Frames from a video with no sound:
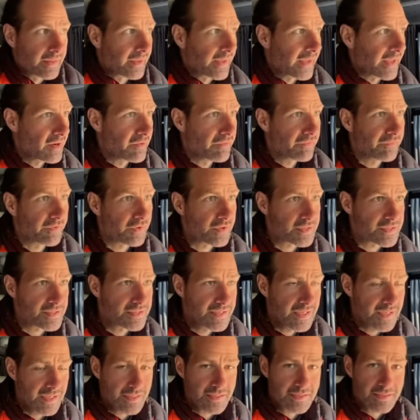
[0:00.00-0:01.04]
kind of first
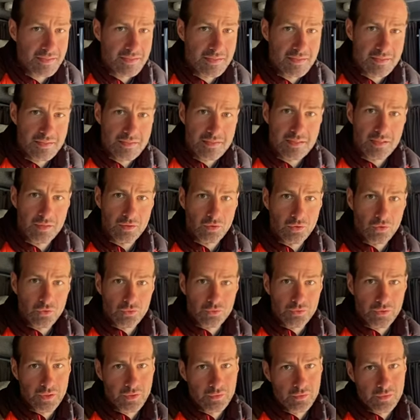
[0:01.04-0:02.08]
day since
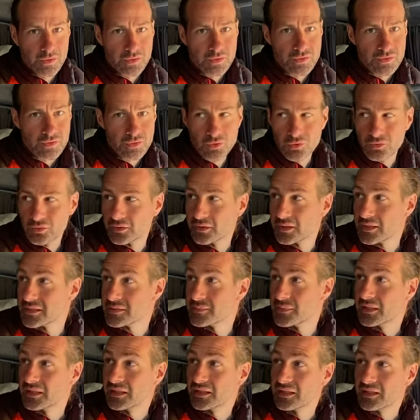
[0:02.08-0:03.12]
lockdown in Scotland has
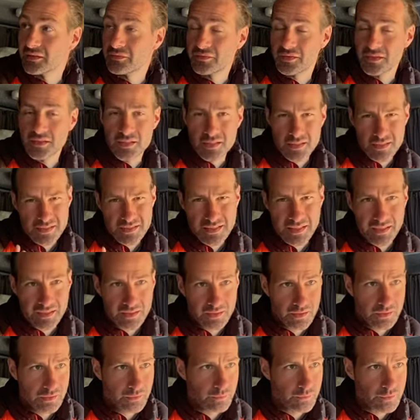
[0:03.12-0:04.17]
been lifted slightly.